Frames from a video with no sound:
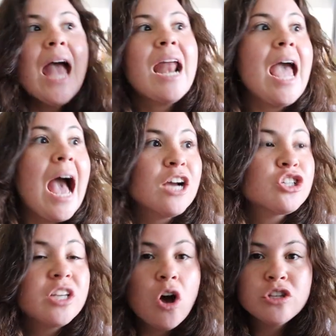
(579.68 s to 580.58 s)
And I
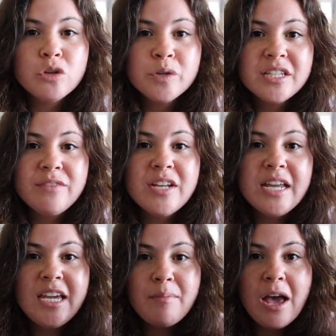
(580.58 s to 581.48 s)
actually also received
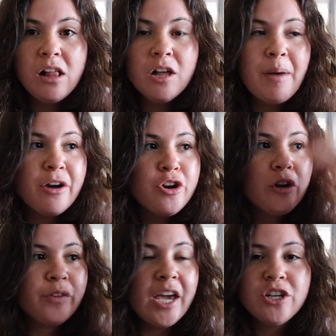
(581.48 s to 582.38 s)
an email about a
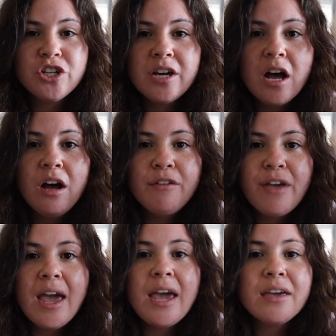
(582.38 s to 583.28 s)
notification of
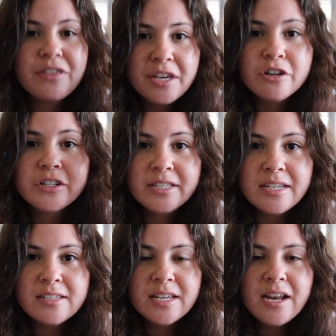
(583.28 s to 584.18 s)
a theater
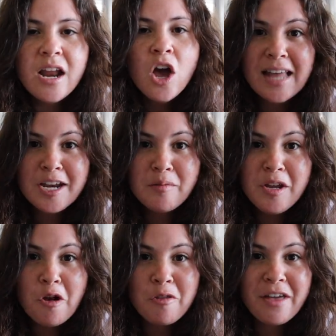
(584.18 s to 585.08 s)
season letting
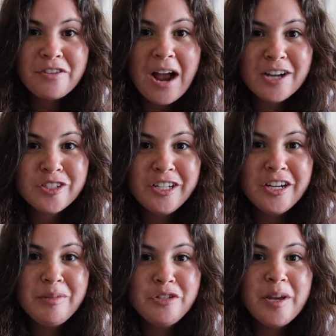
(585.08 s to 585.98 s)
me know that they're actually
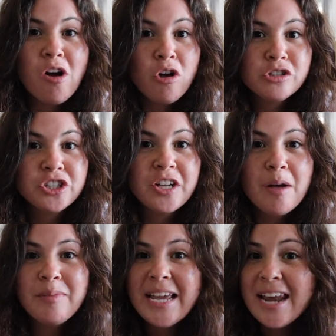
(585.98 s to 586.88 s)
gonna be doing All Shook
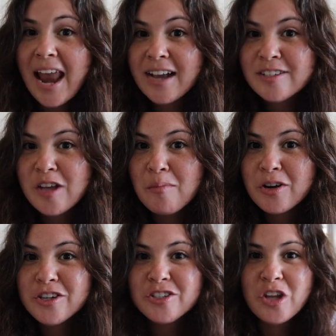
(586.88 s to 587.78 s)
Up like next
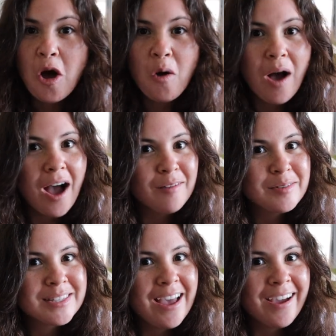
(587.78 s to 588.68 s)
summer. So I
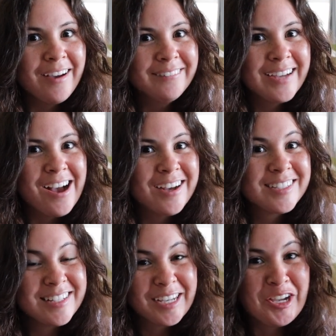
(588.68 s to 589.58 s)
was like, oh my gosh,
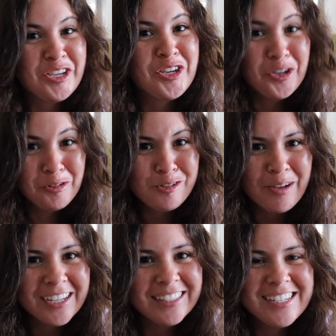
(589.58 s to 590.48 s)
that's like a huge
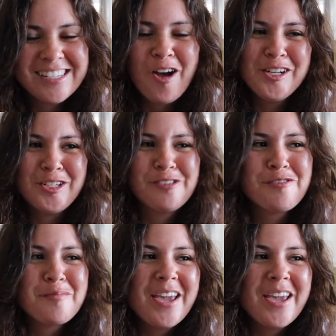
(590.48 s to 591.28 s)
bucket list audition for